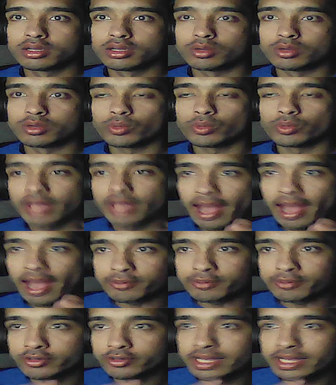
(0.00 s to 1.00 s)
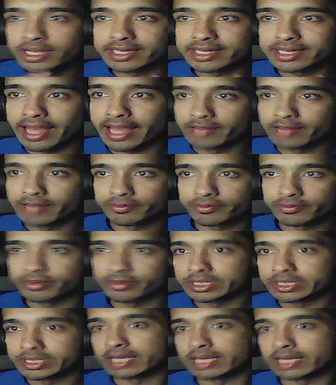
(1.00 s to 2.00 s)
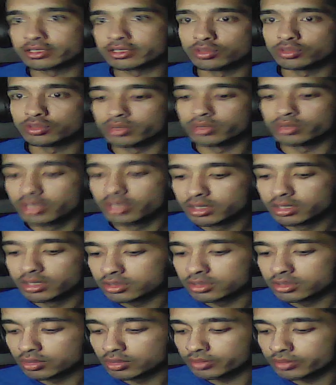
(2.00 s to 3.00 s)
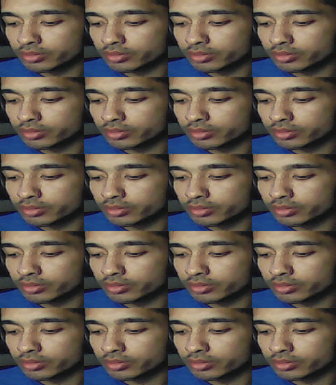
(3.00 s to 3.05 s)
We have to get help from stack 2. So